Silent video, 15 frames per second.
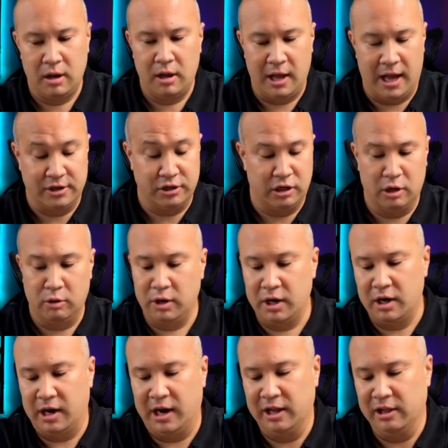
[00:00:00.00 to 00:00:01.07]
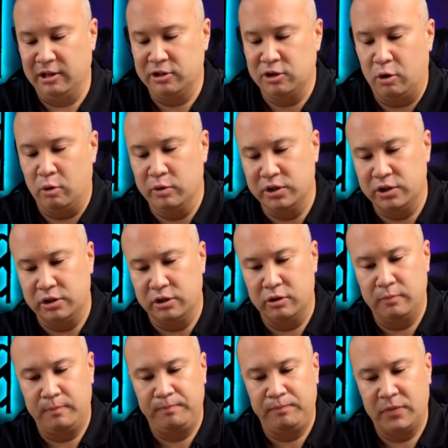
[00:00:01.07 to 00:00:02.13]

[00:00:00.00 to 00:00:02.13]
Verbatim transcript: Actually, you know what I like to always do?